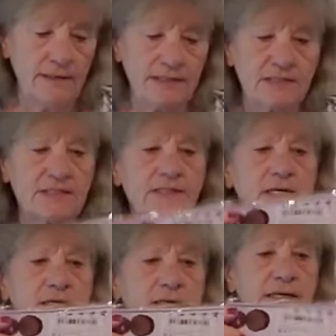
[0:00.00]

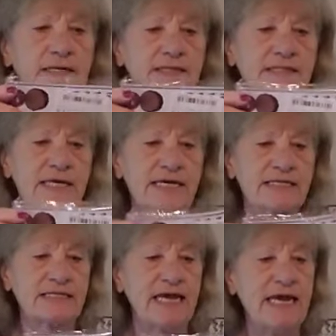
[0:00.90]
it's, uh, it
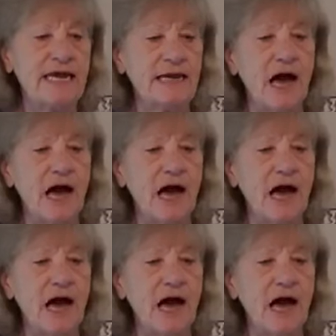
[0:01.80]
says, can,